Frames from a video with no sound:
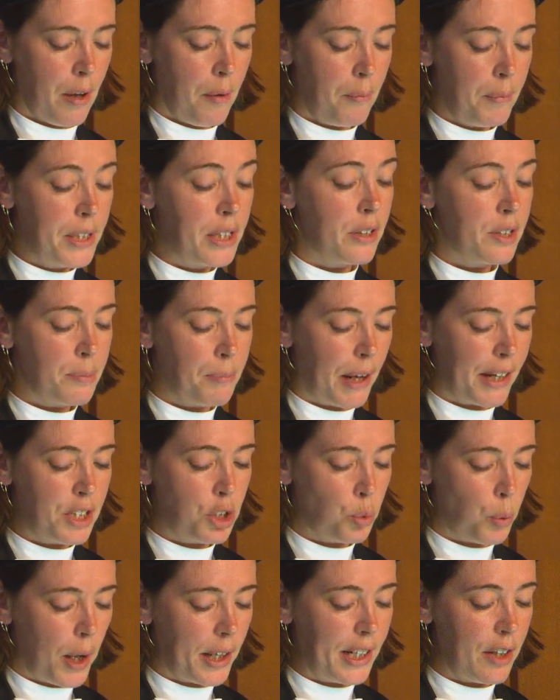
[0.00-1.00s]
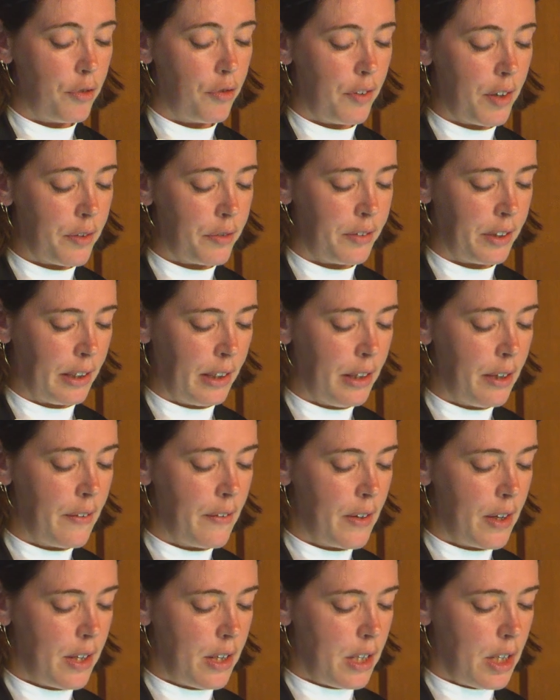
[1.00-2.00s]
Because by 2050,
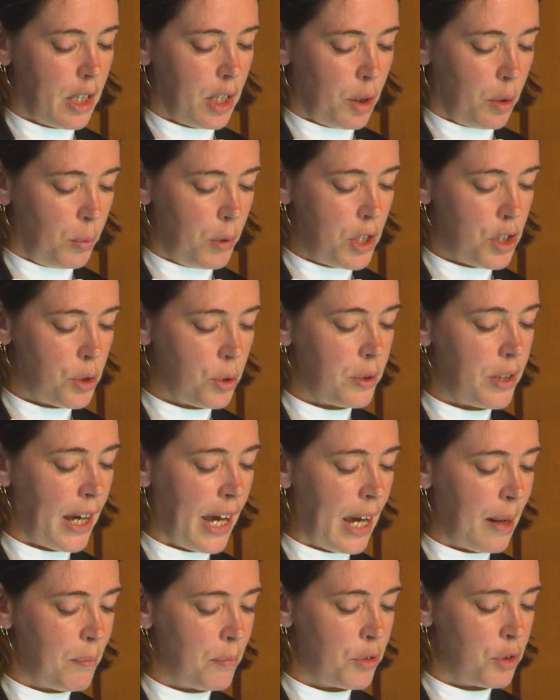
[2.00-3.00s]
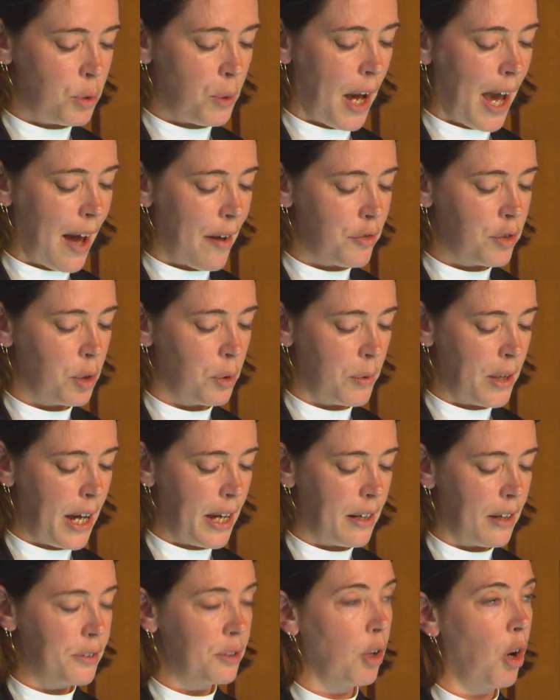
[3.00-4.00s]
we should aim to have
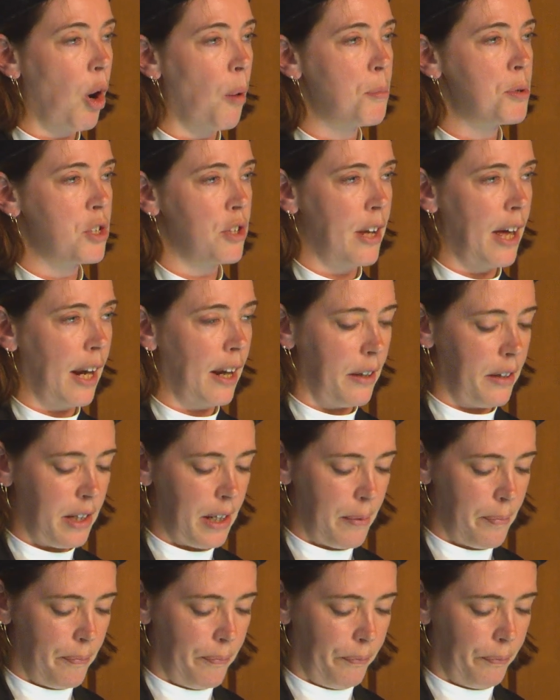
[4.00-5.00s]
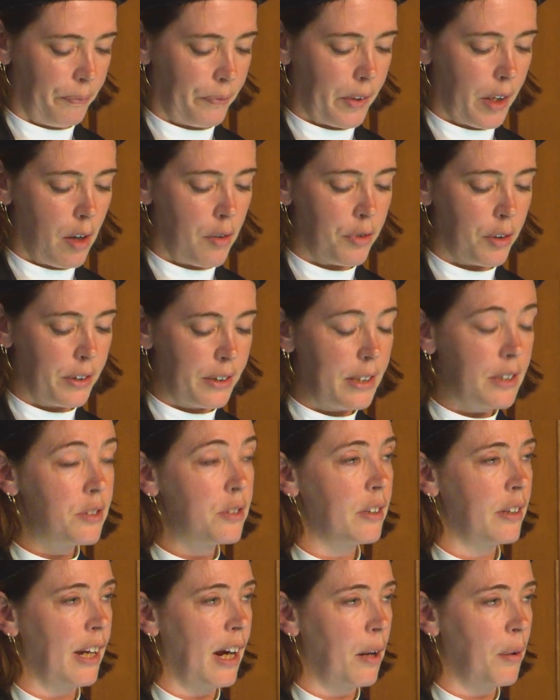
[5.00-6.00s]
created optionality for these
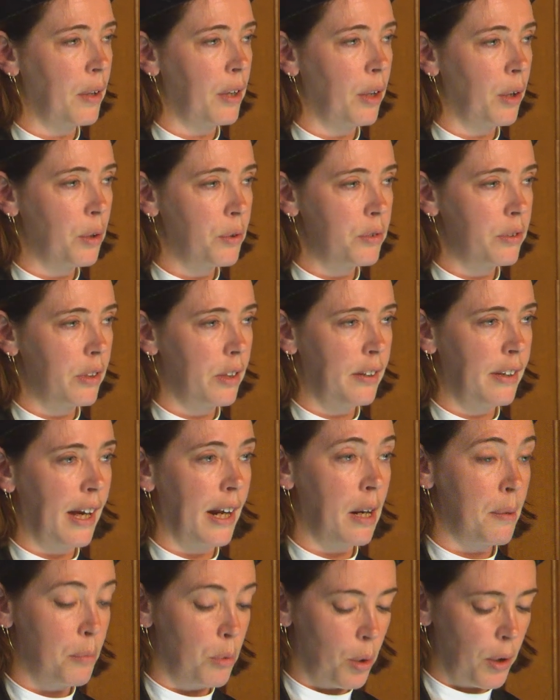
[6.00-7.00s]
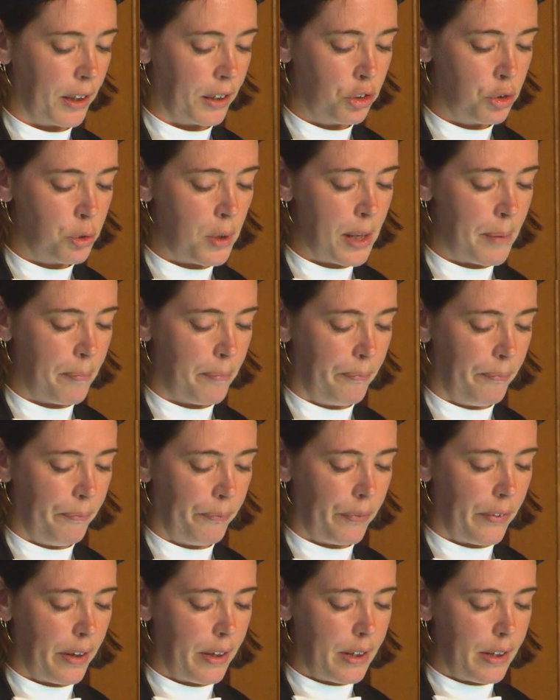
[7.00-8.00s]
scenarios that are more extreme,
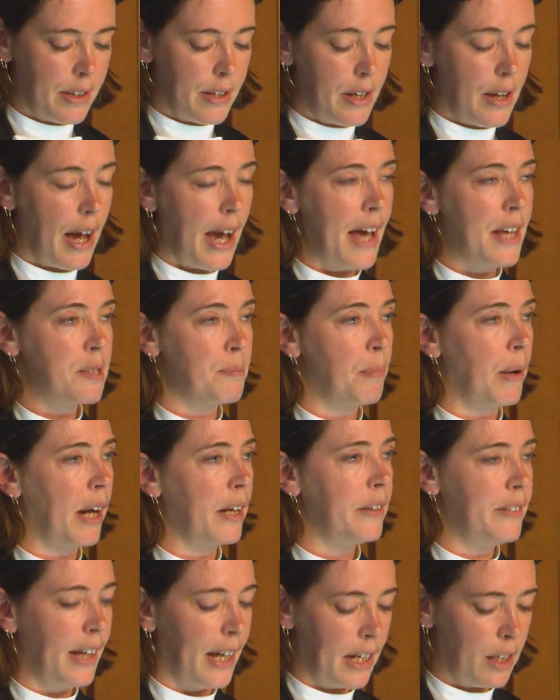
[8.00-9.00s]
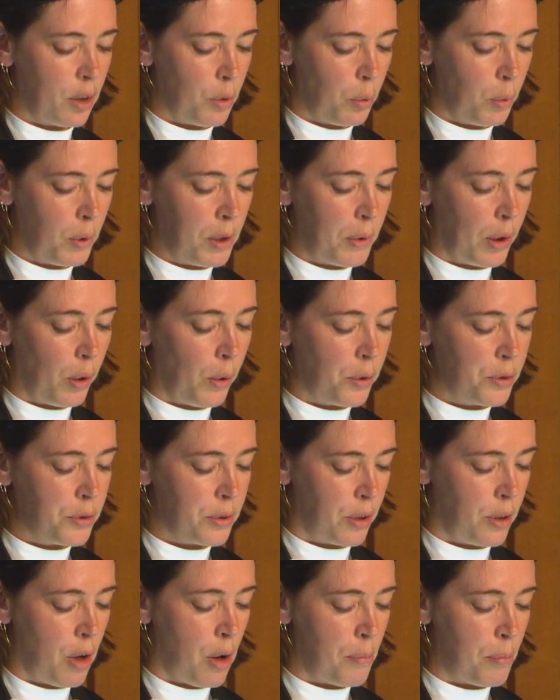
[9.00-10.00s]
as by then we will
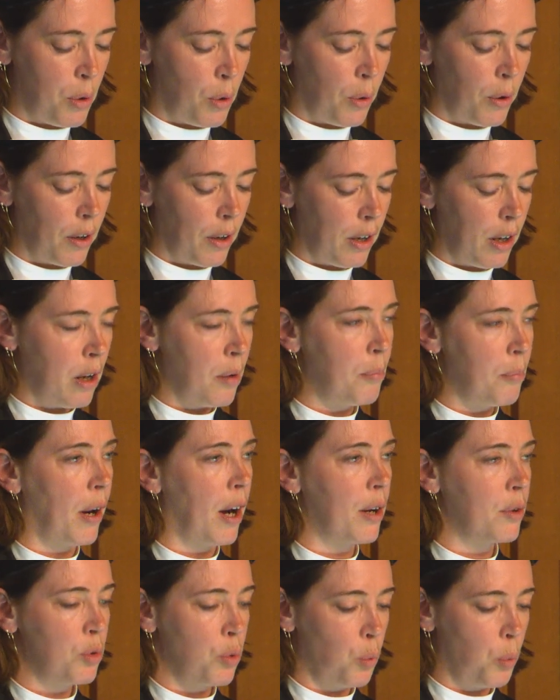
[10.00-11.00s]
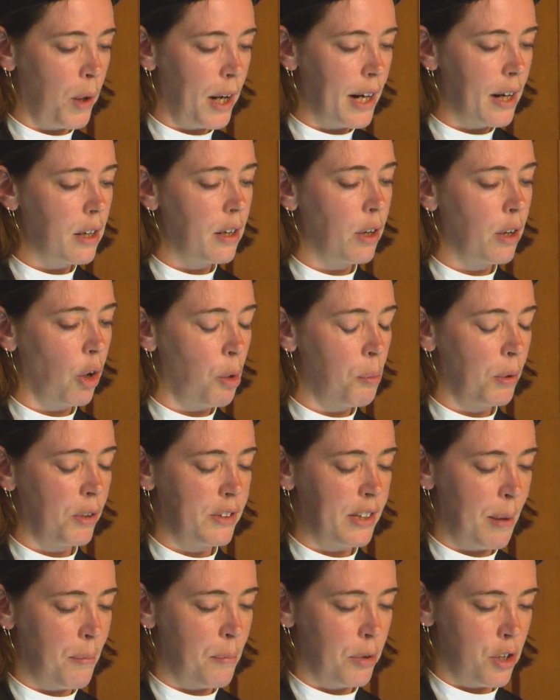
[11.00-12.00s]
also know more about where global
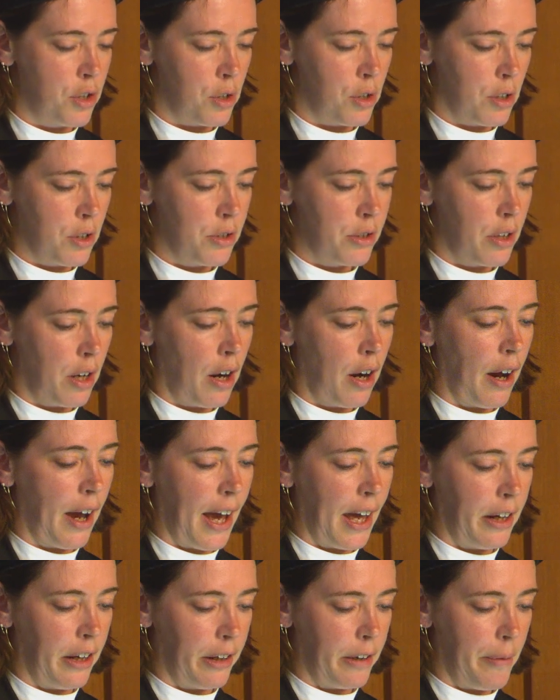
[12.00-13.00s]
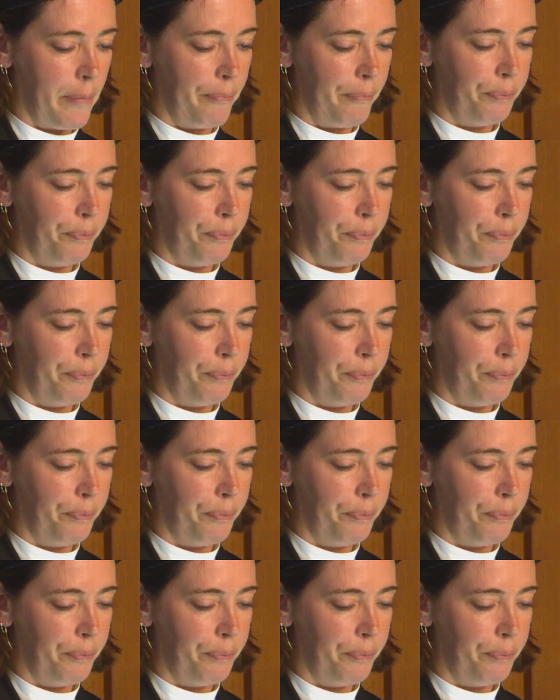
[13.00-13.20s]
temperatures are headed.